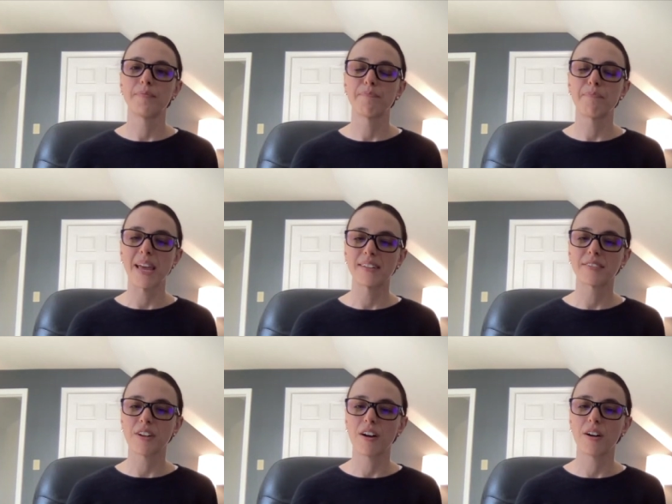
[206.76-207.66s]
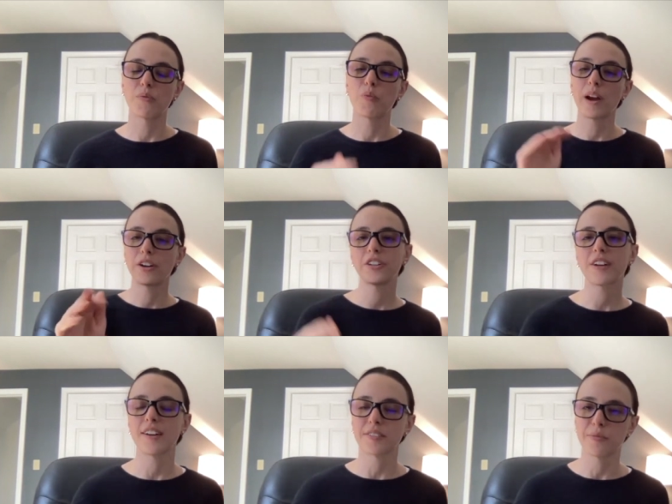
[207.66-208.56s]
based on where your
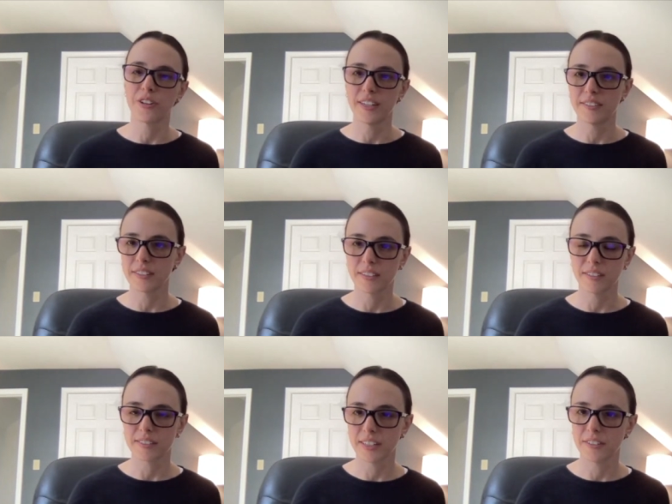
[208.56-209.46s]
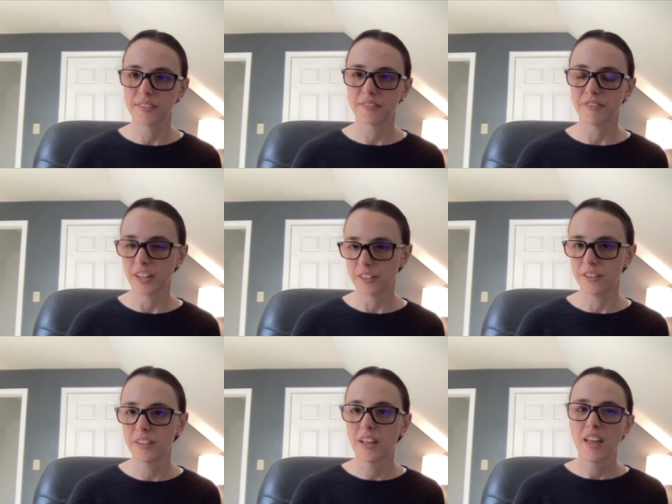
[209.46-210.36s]
customer is in the sales
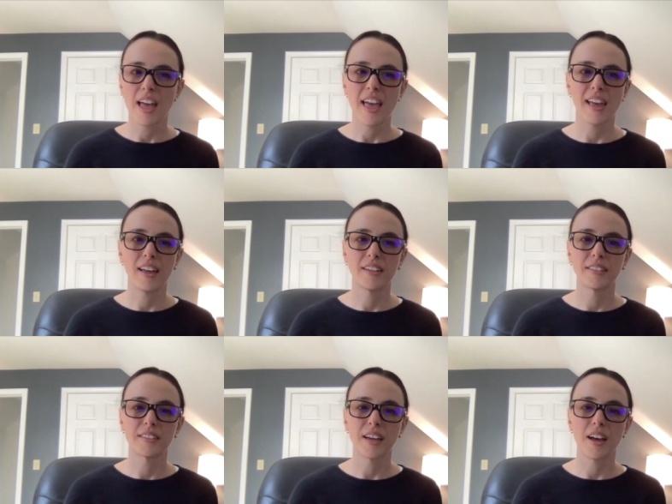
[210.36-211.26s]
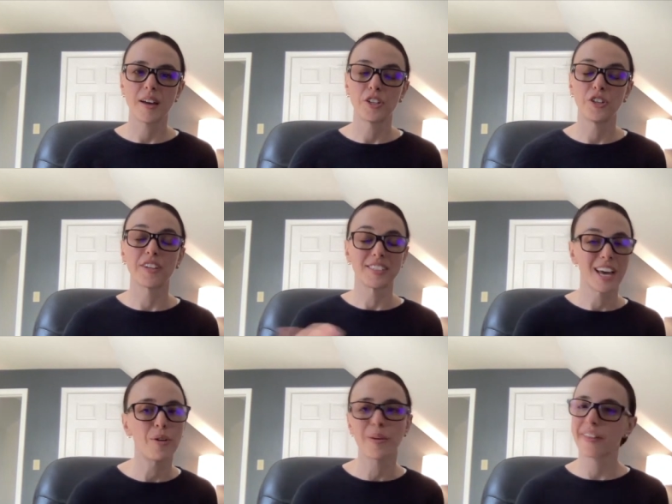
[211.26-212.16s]
funnel. And you can
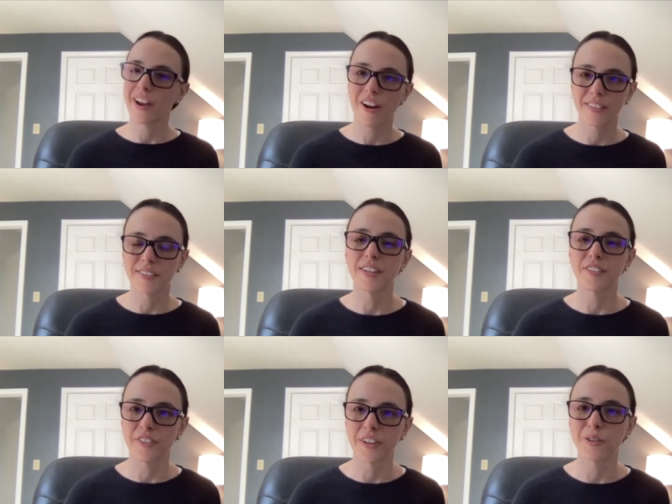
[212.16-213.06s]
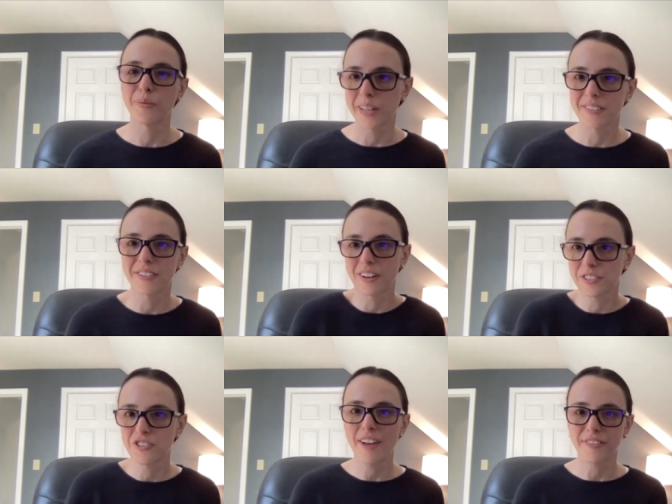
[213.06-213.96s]
tell where they are in the sales funnel based
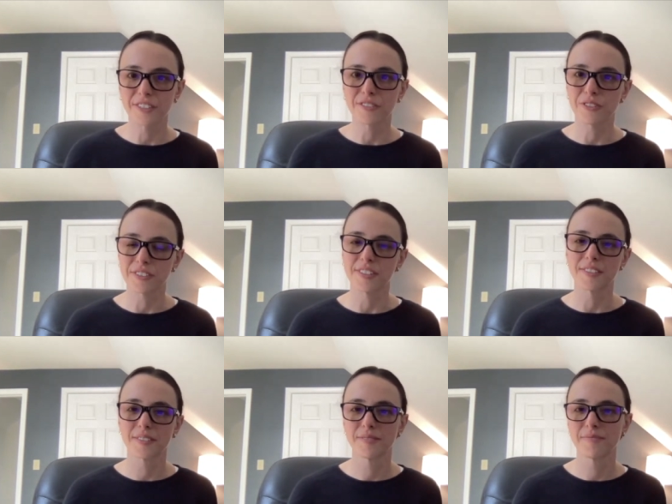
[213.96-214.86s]
on traffic sources.